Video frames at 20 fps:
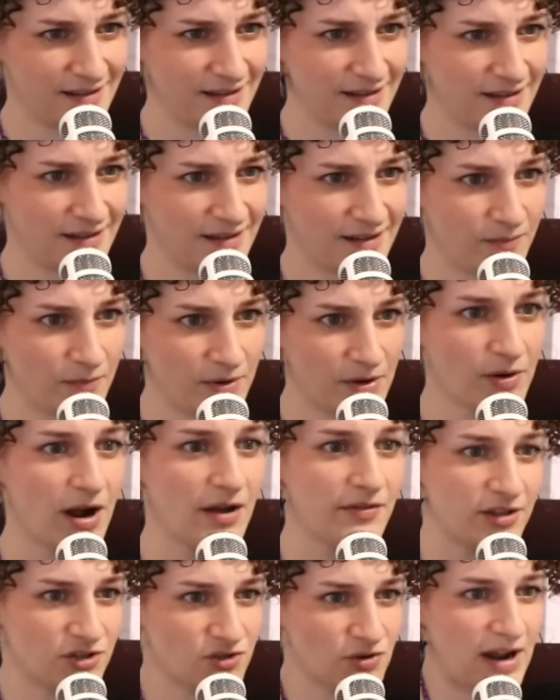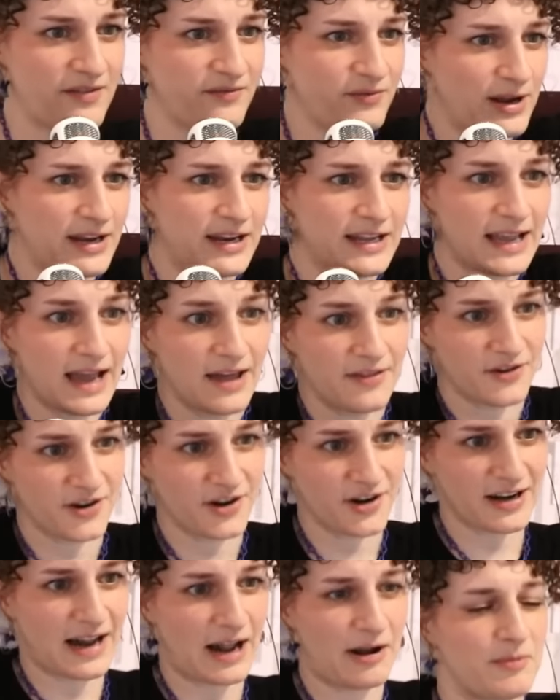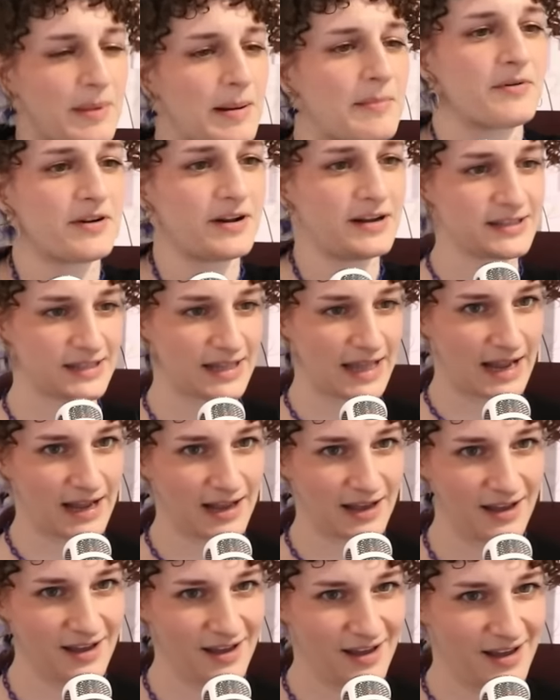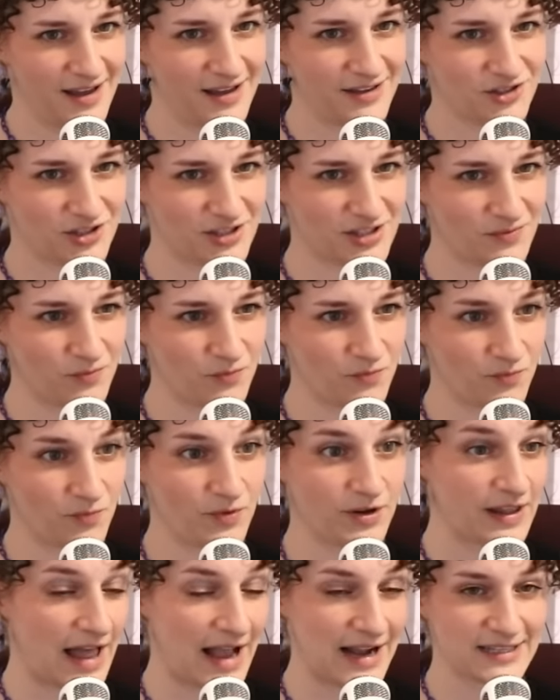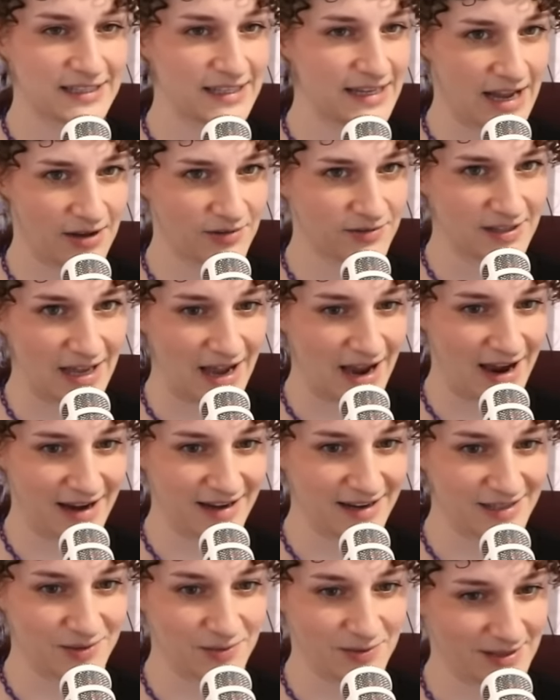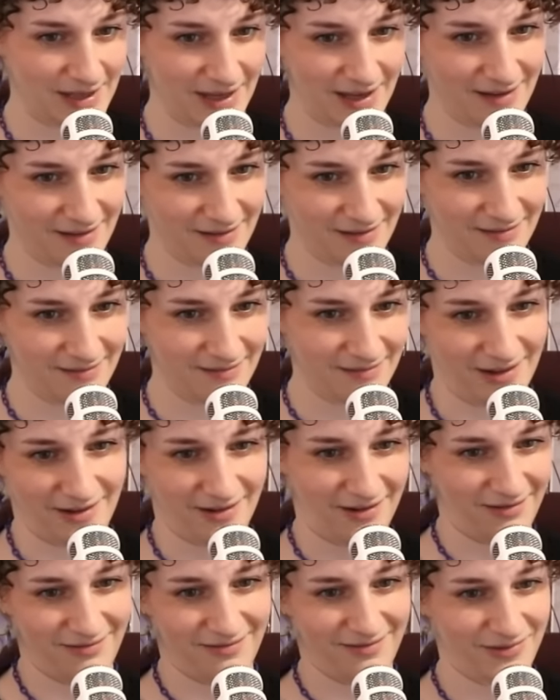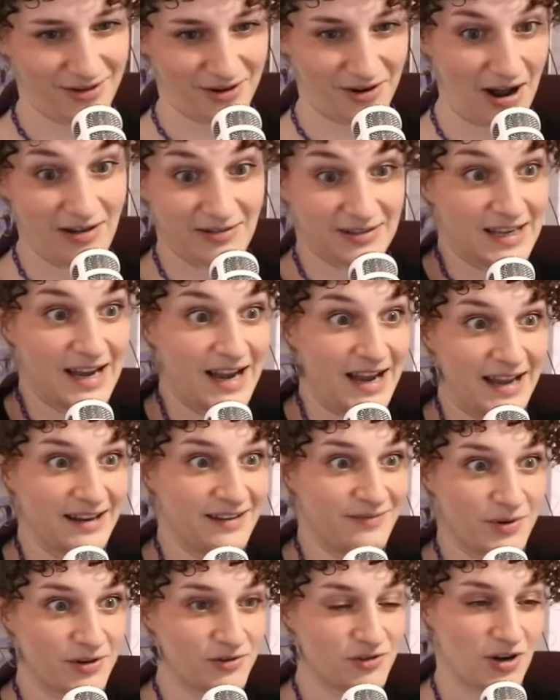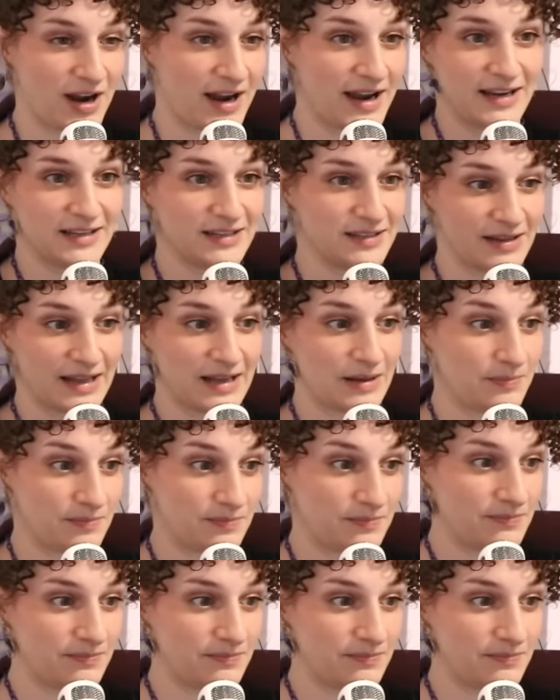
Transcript: yeah we were on the driveway together and i remember us like just relaxing outside because it was like you know we were outside we were trying to like